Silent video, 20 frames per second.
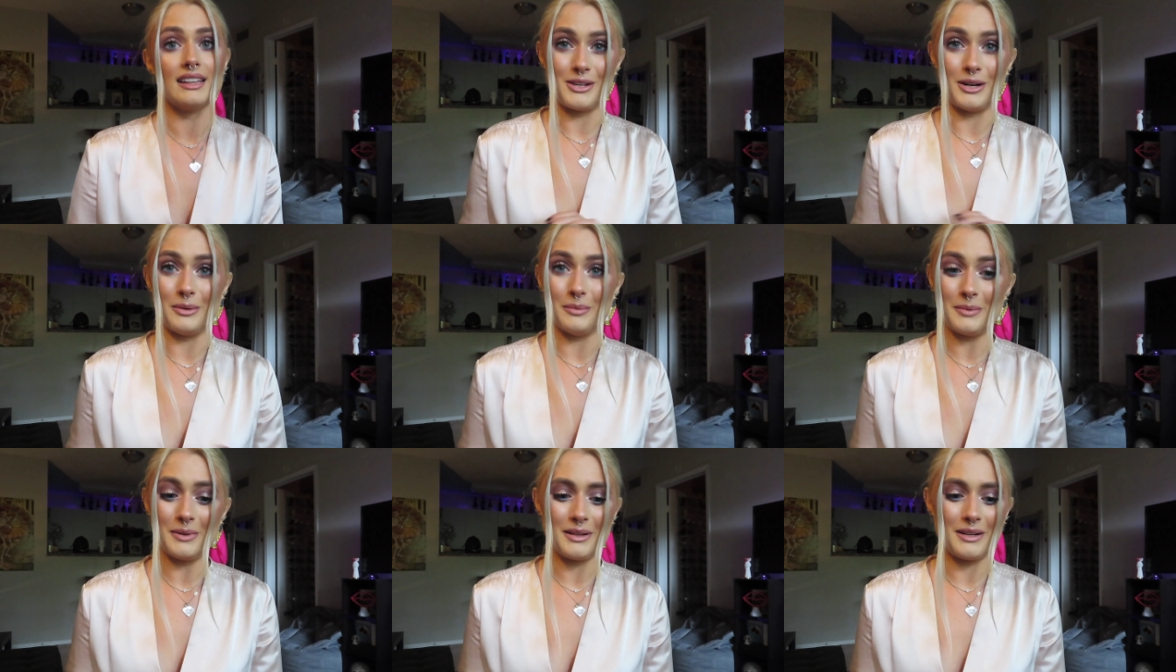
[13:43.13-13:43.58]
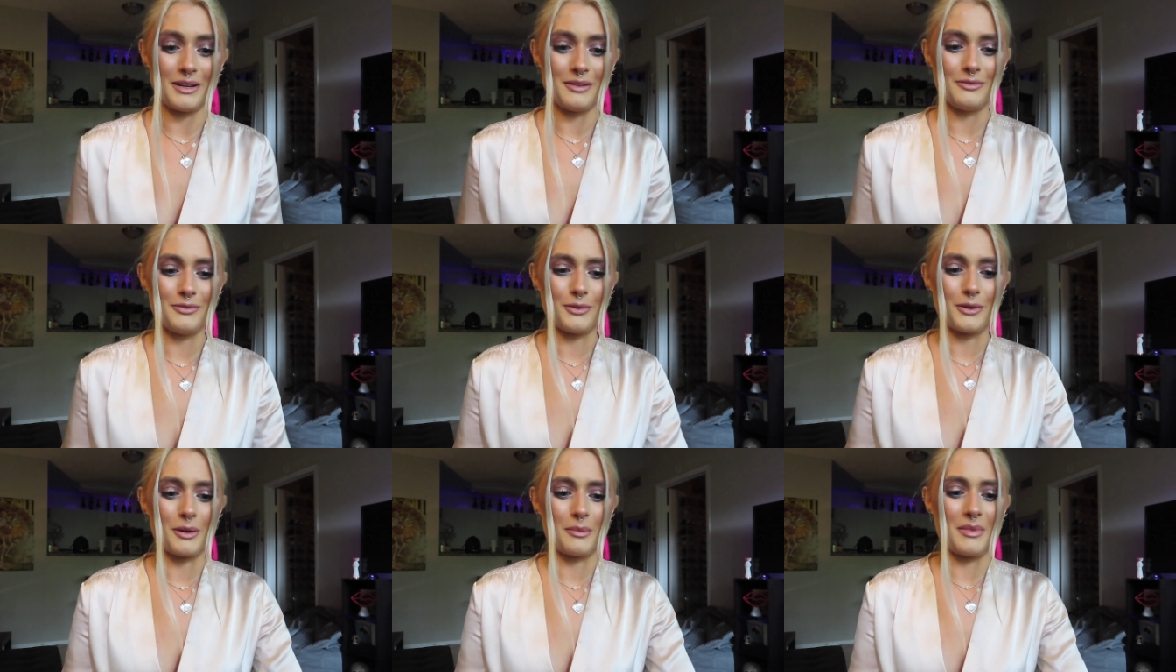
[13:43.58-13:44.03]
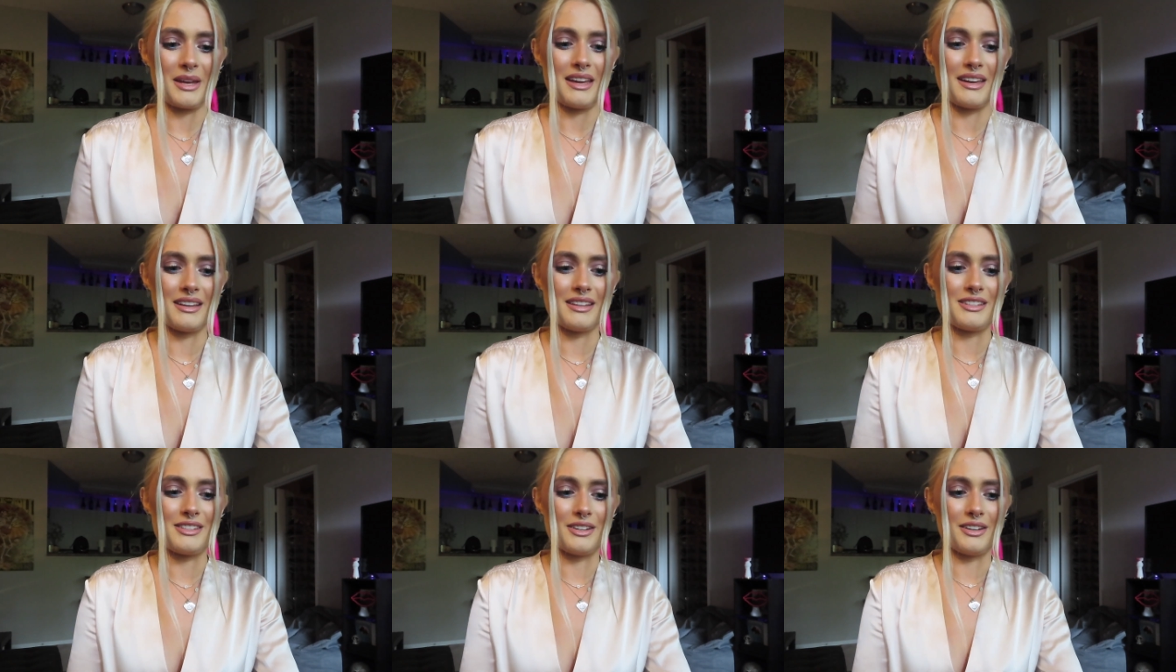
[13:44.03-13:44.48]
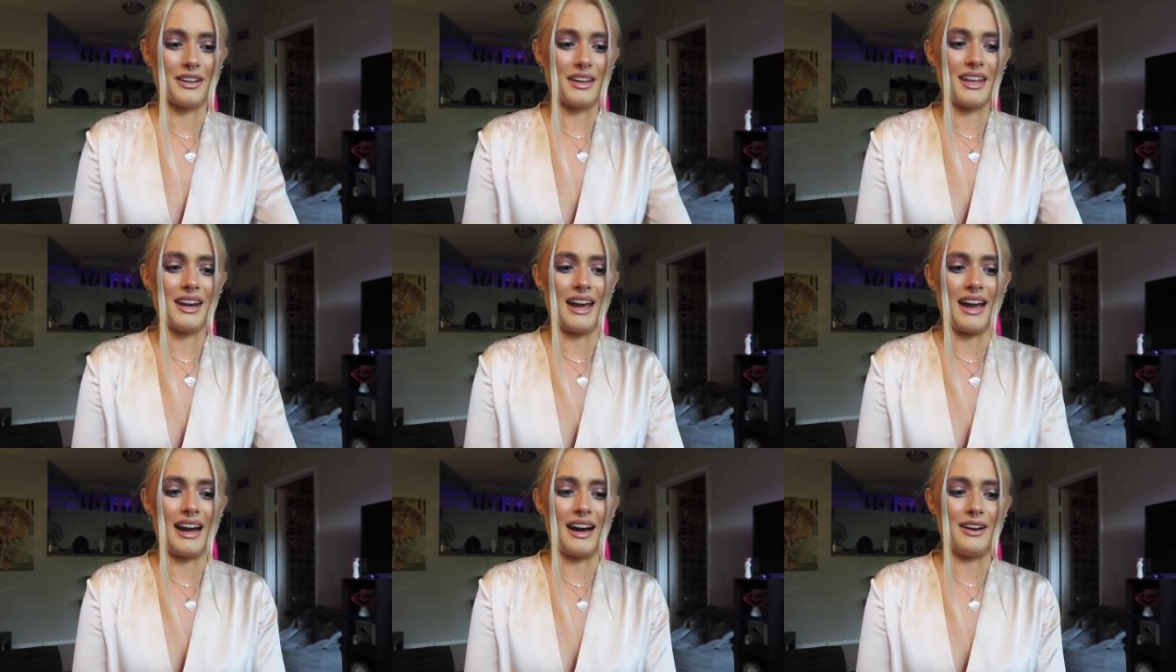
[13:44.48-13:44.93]
She opened it up for me, took
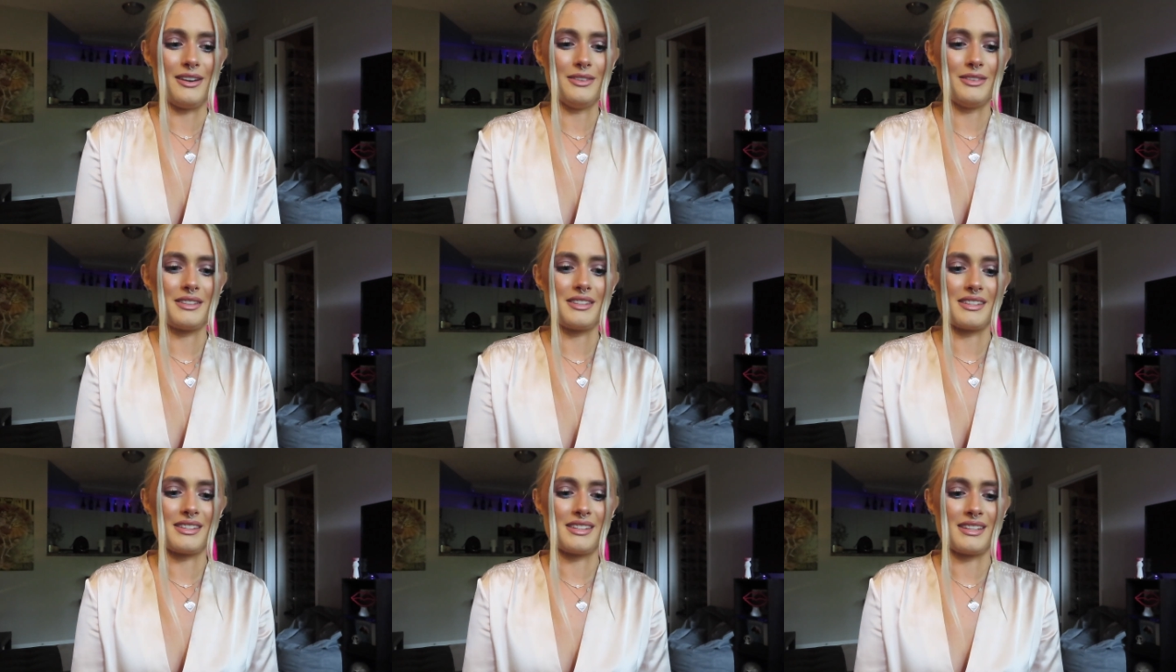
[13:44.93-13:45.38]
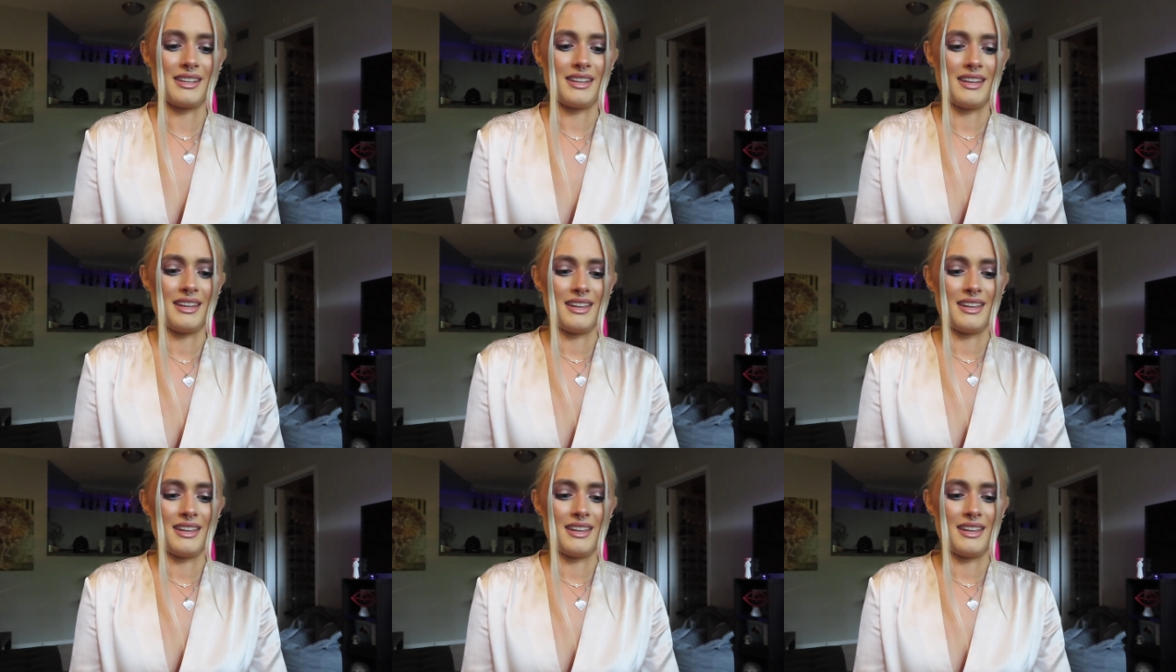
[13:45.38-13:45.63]
it out.